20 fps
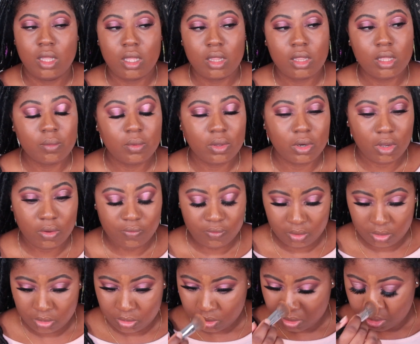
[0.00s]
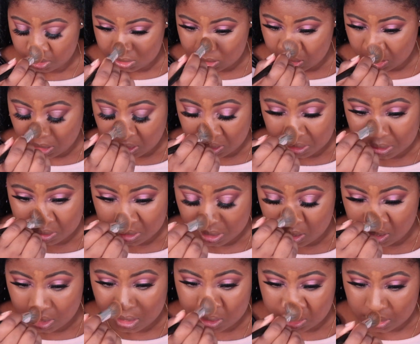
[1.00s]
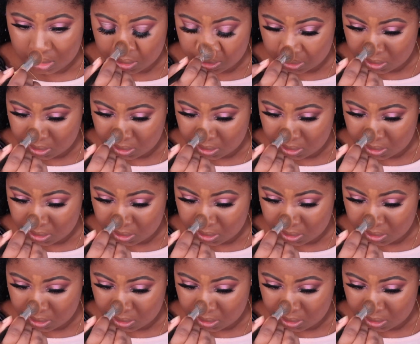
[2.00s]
I'm gonna go for 13 Dark.